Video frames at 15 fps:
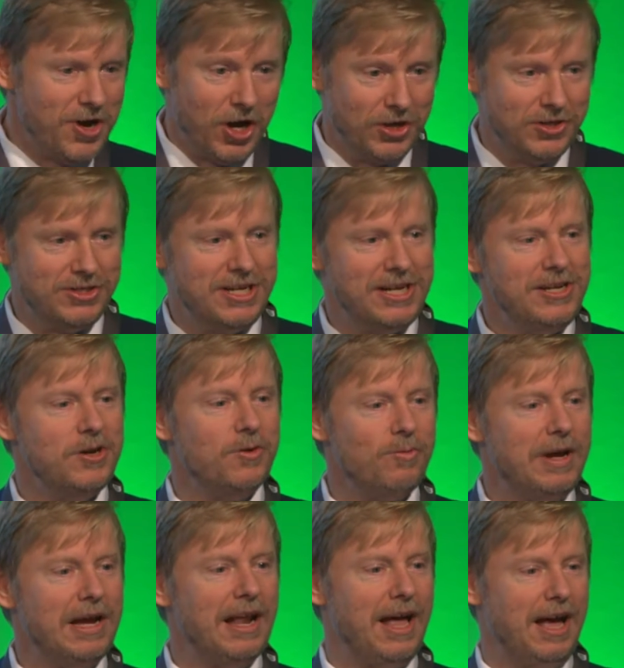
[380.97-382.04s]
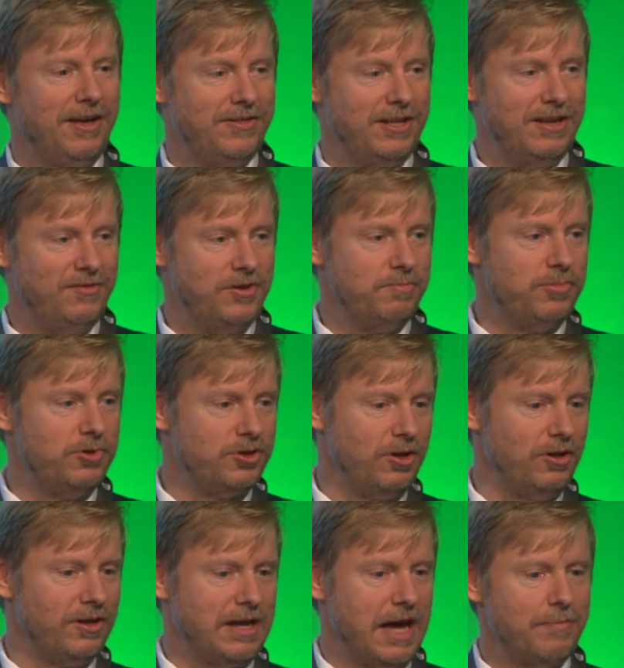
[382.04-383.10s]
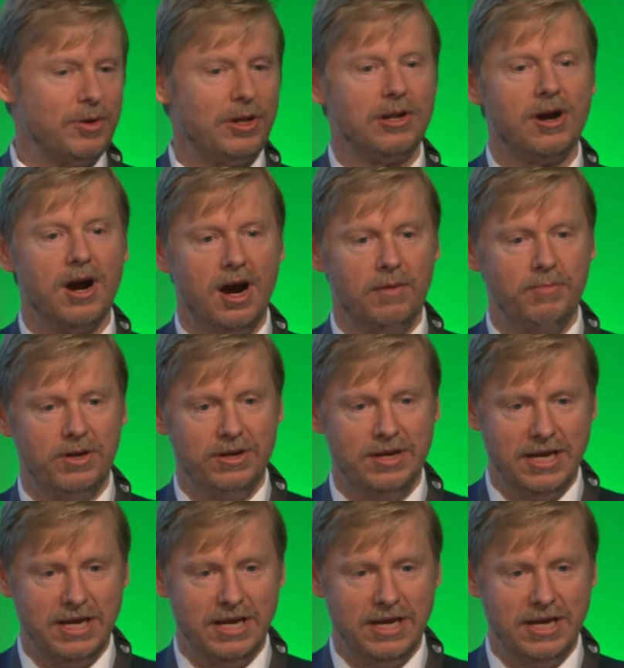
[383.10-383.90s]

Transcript: until you realise that if you put all the capital carbon